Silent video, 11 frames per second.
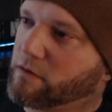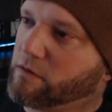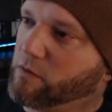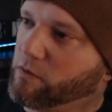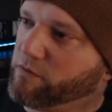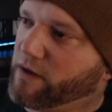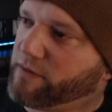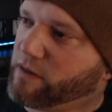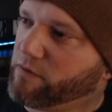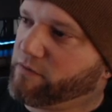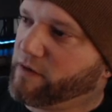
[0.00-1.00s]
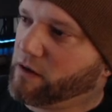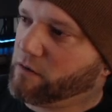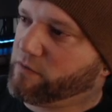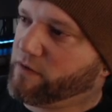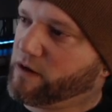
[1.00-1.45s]
But I think we
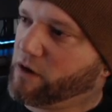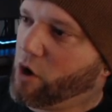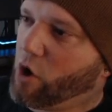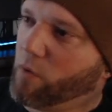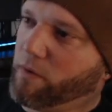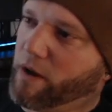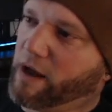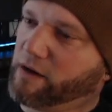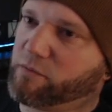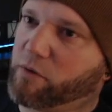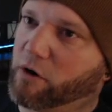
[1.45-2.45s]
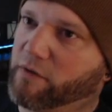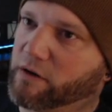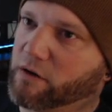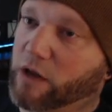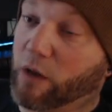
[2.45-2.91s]
find. Oh, nice, perfect.
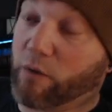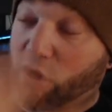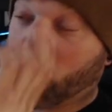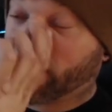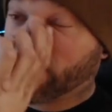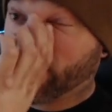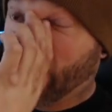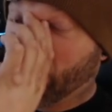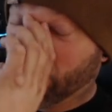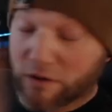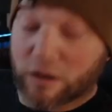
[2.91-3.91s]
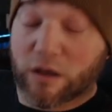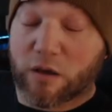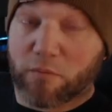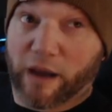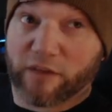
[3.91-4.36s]
Okay, we're gonna go back to town,
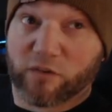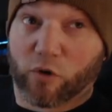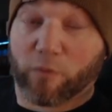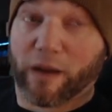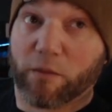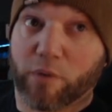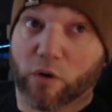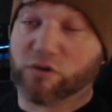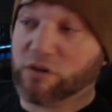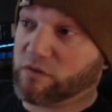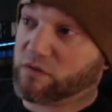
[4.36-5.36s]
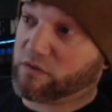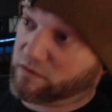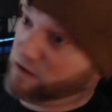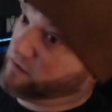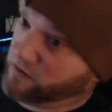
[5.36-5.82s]
buy some more mana potions.
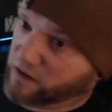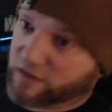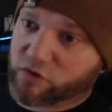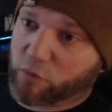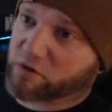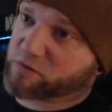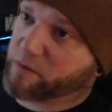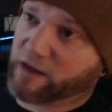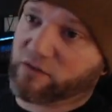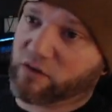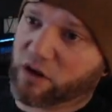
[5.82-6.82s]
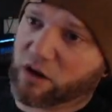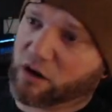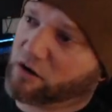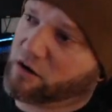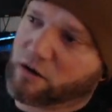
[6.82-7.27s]
It's super spicy in
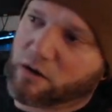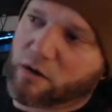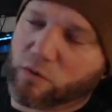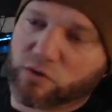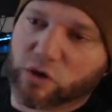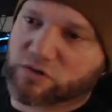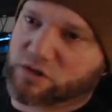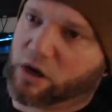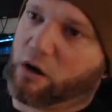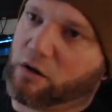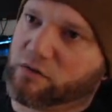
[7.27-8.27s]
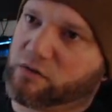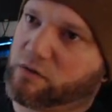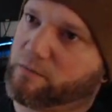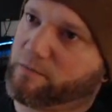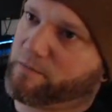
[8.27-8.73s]
here with those dolls.
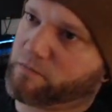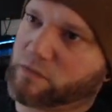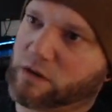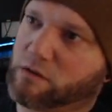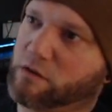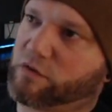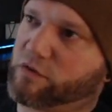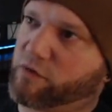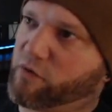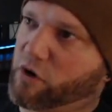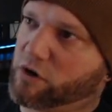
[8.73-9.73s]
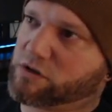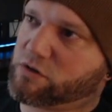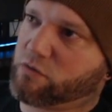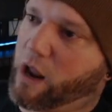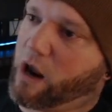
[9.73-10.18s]
This is the first
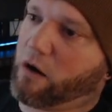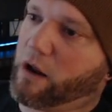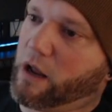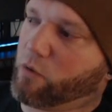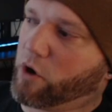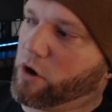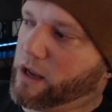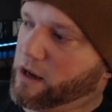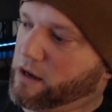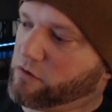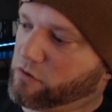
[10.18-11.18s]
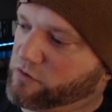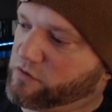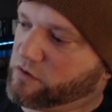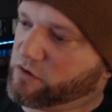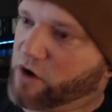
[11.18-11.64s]
area where you get introduced
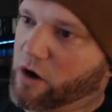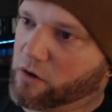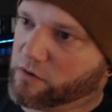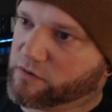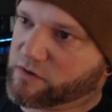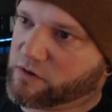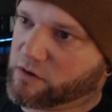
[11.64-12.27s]
to dolls.